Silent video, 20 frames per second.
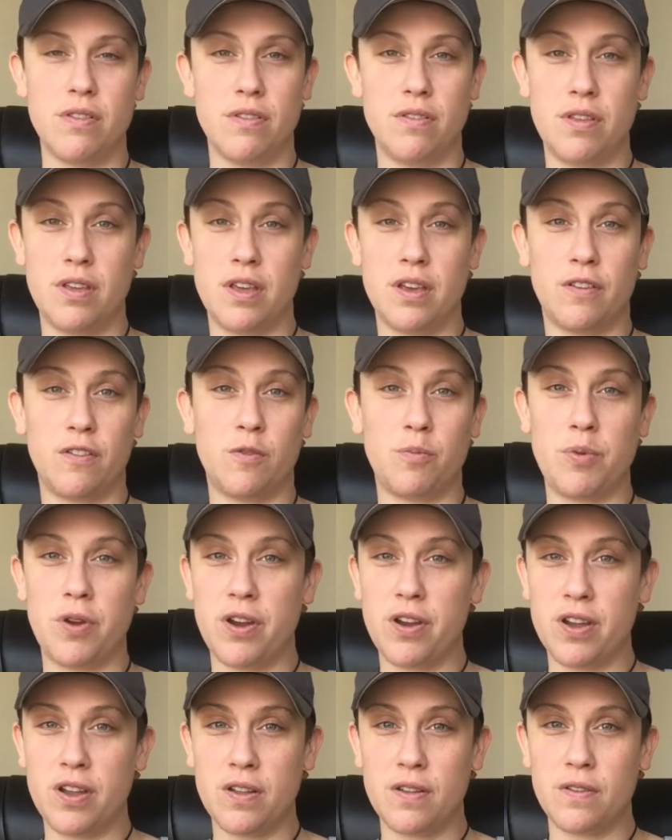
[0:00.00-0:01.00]
The
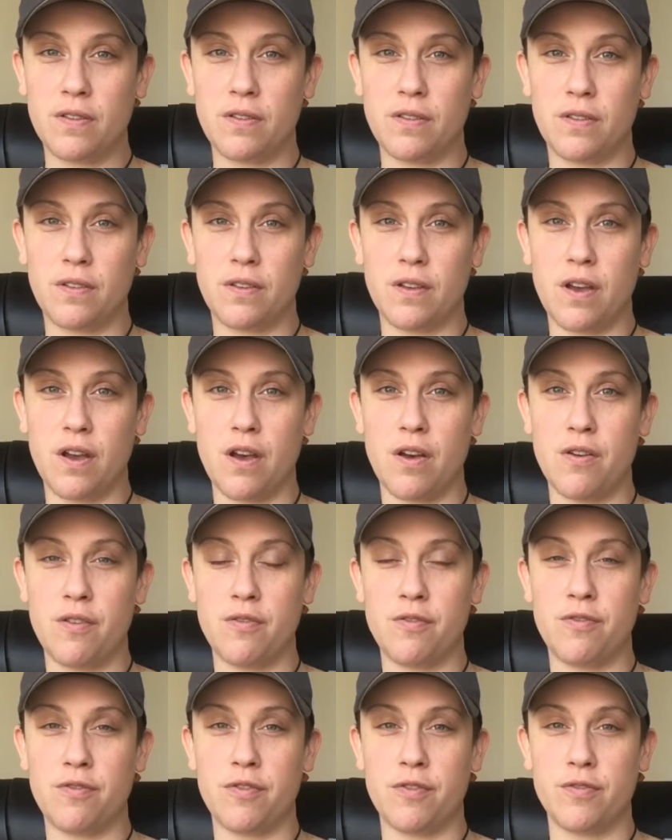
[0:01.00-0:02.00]
experience
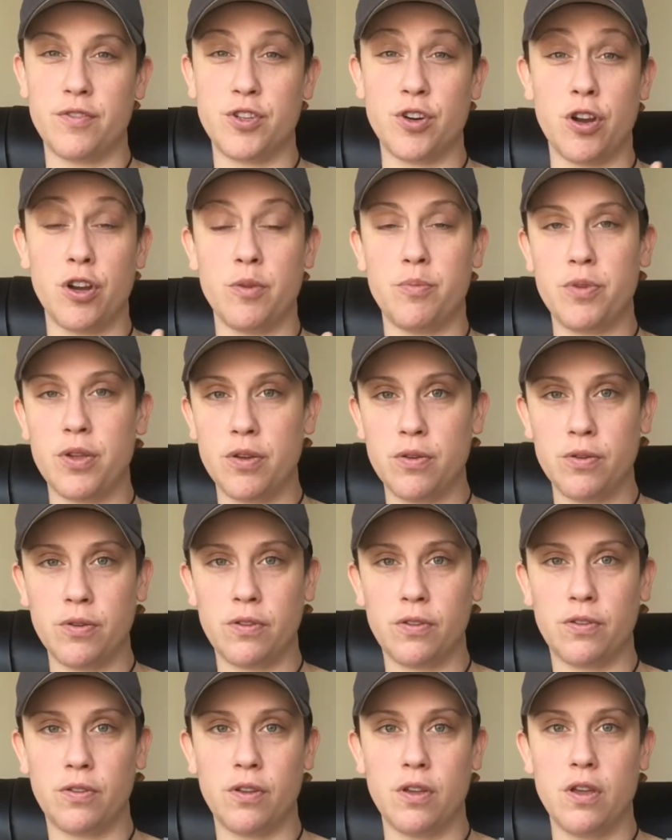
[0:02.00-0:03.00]
of drug
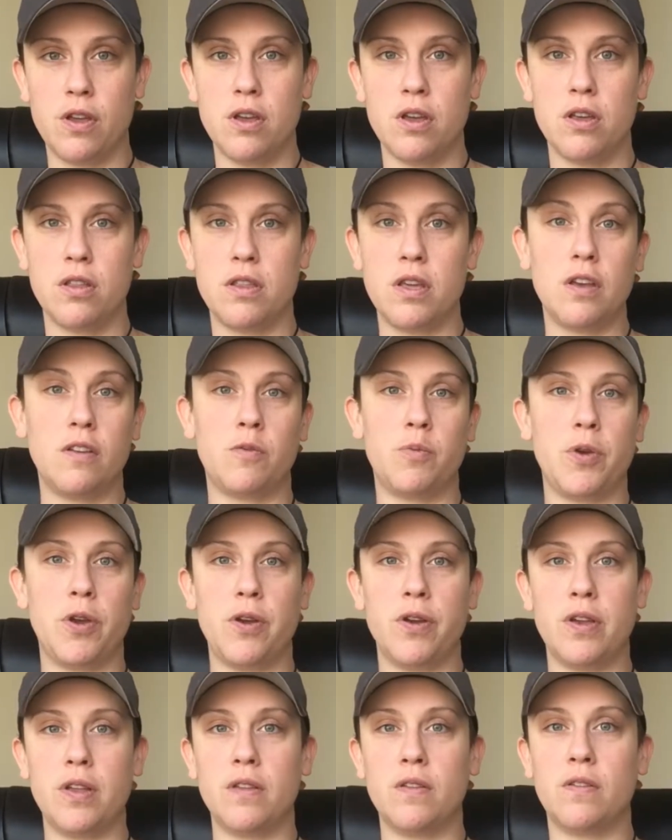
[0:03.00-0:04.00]
abuse, the
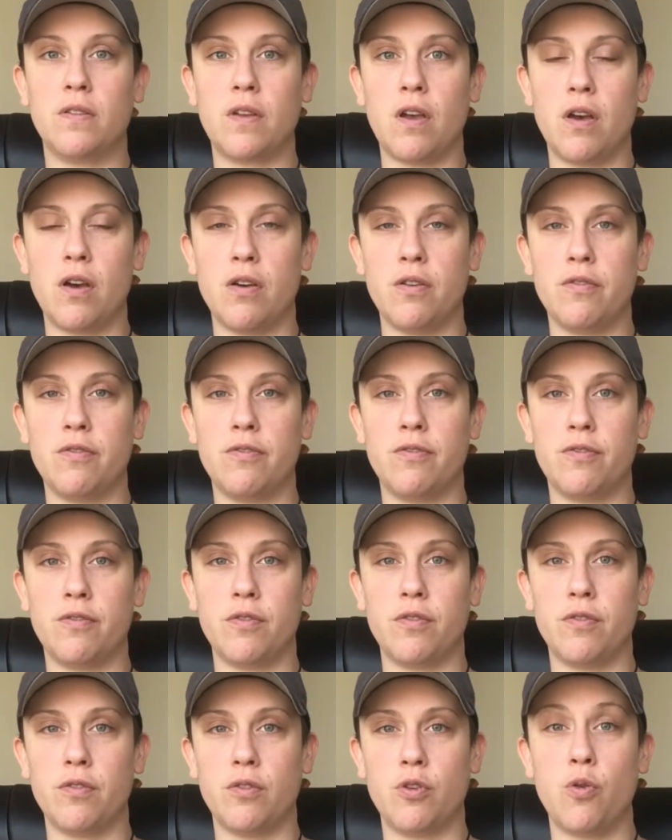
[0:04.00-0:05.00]
experience of
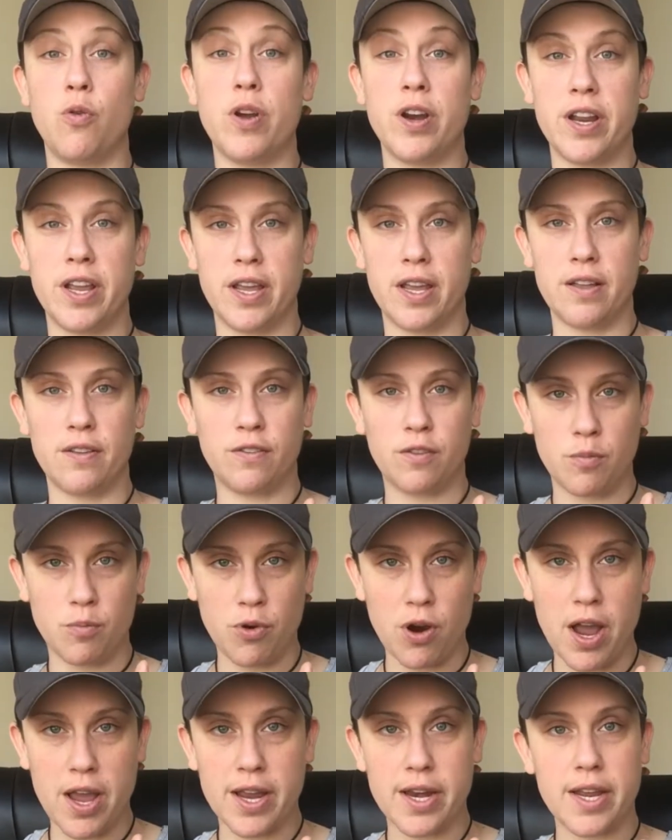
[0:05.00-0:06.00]
quitting and
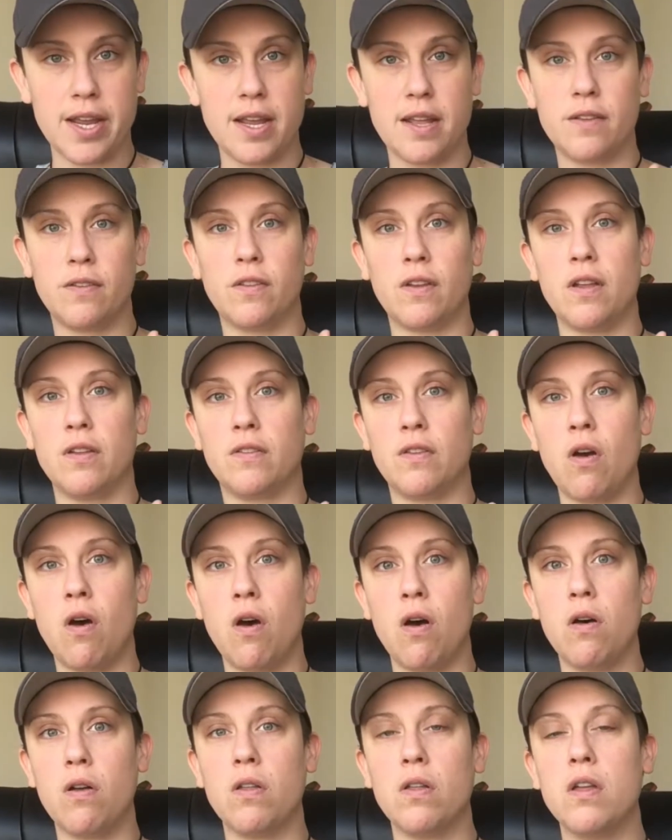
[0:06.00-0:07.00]
sobriety,
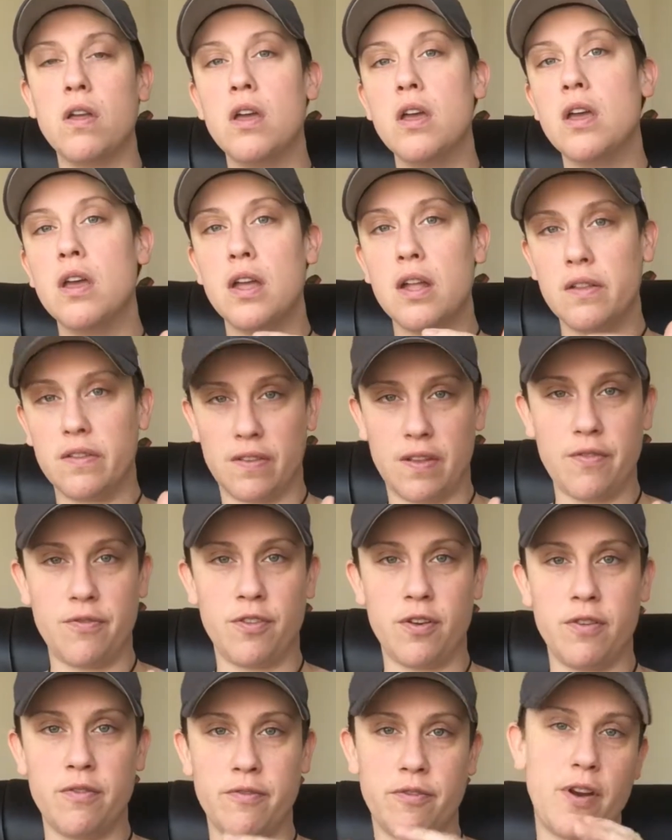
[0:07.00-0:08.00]
it's
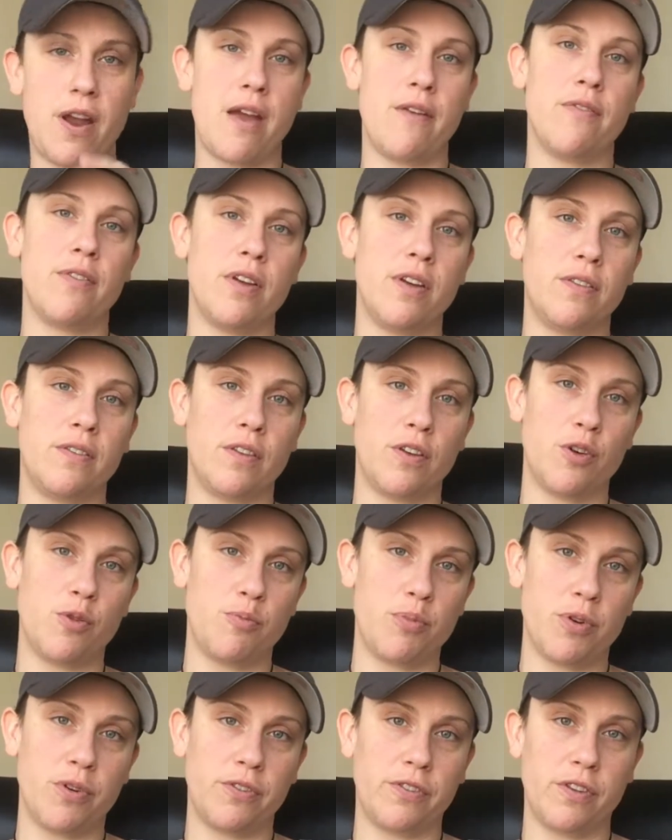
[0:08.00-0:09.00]
different for every single
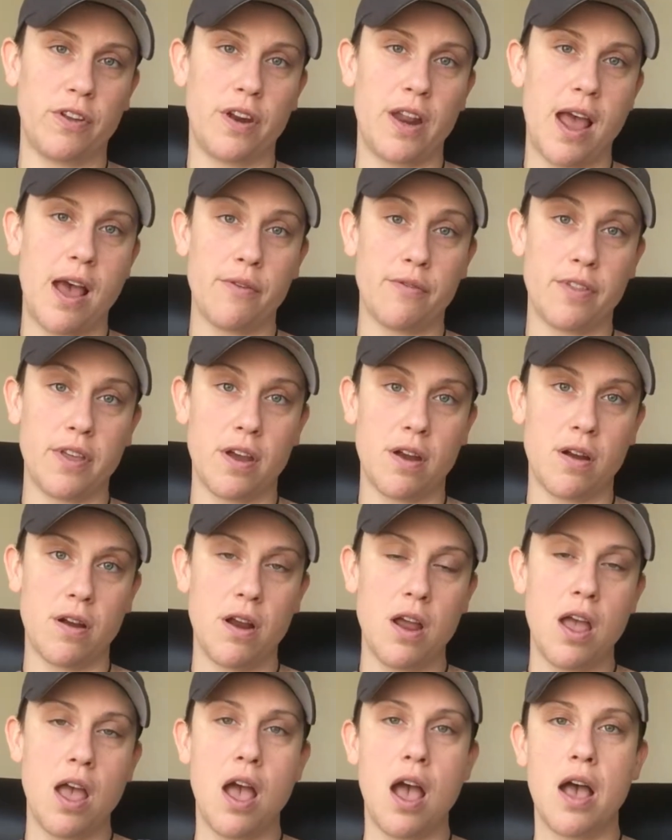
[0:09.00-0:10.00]
person out there.
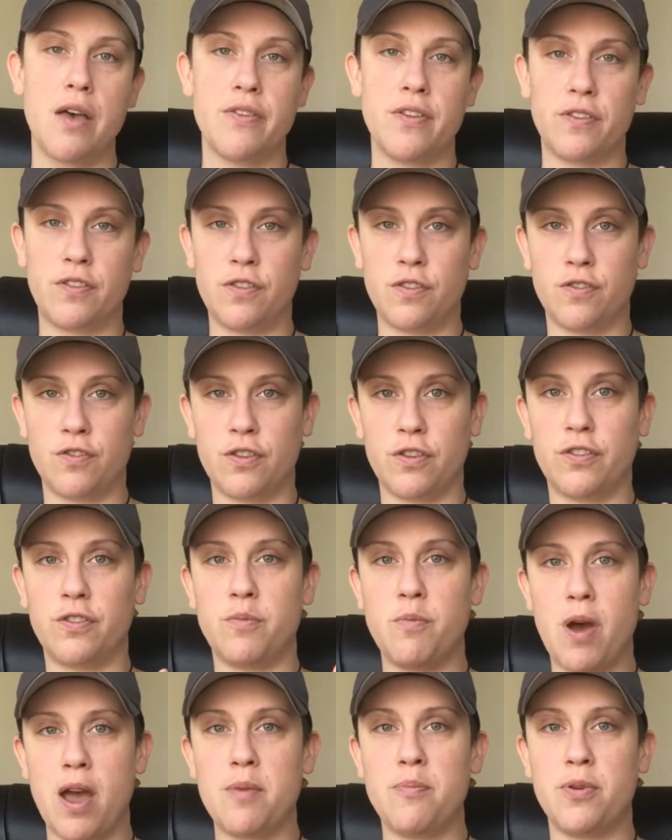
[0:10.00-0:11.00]
This is just
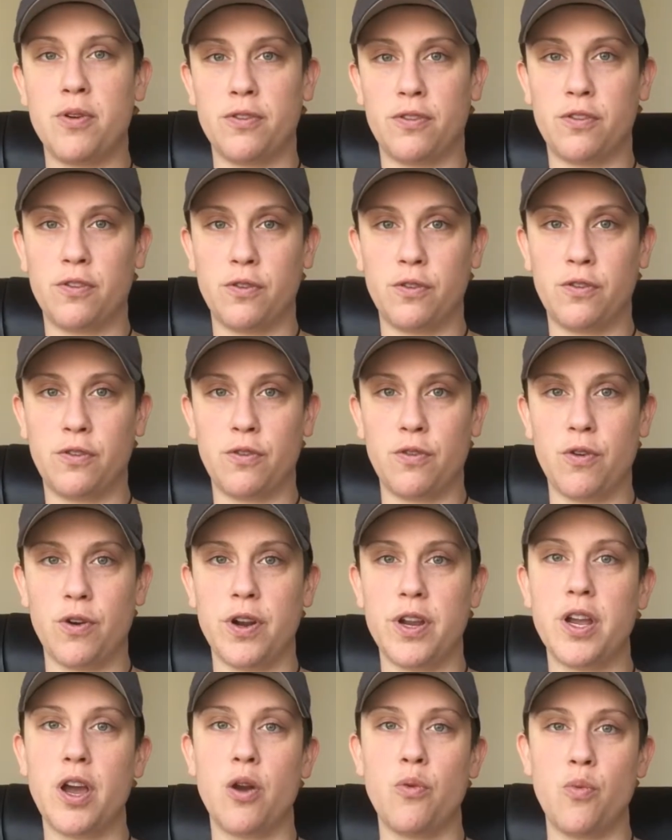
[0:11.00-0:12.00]
my personal
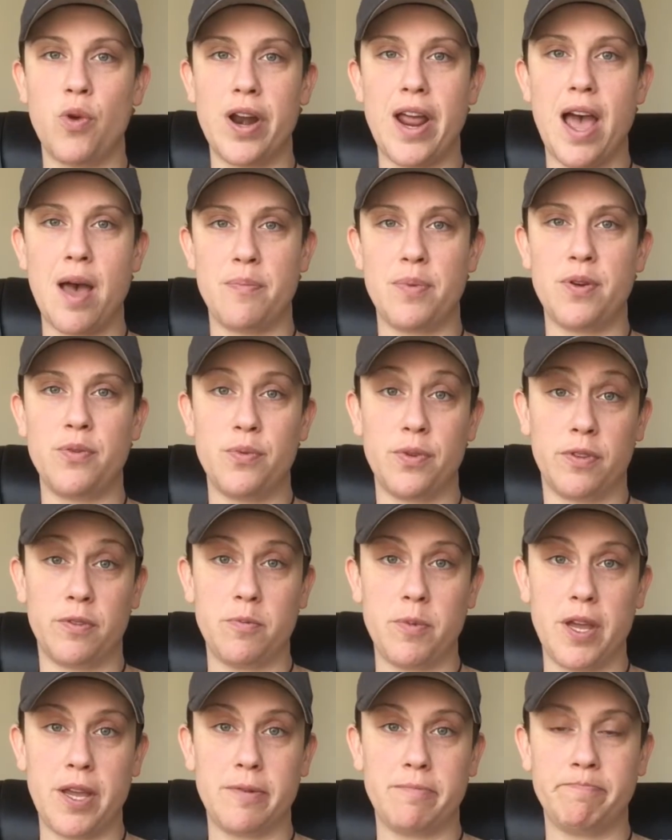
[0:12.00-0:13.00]
story on what happened with
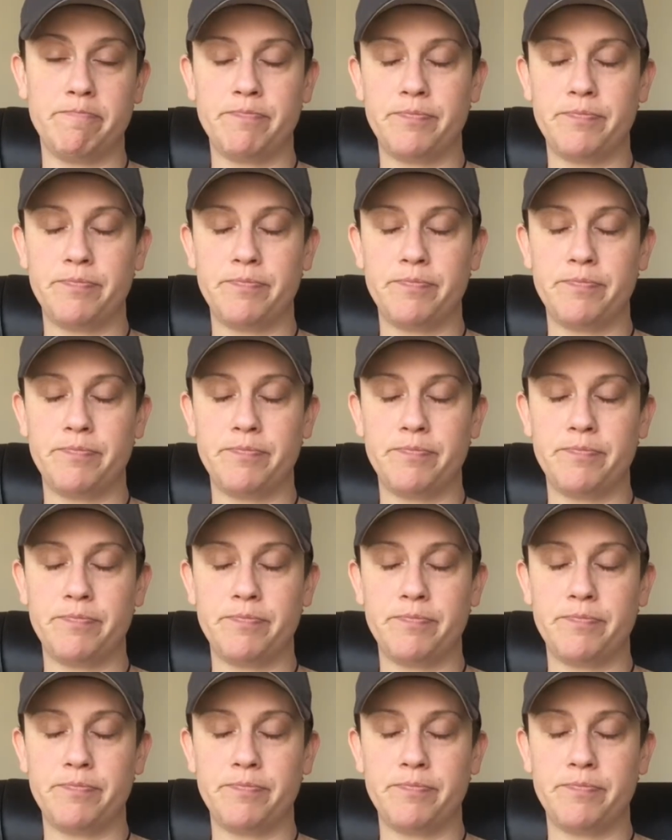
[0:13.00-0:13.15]
me.